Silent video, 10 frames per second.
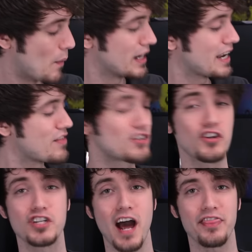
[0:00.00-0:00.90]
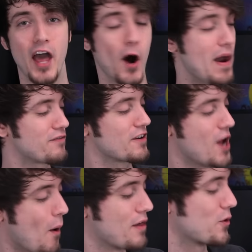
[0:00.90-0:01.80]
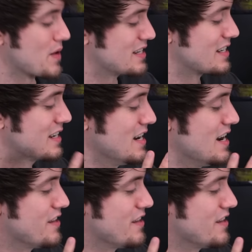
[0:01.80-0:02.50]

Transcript: I want to give this a shot though, if for no other reason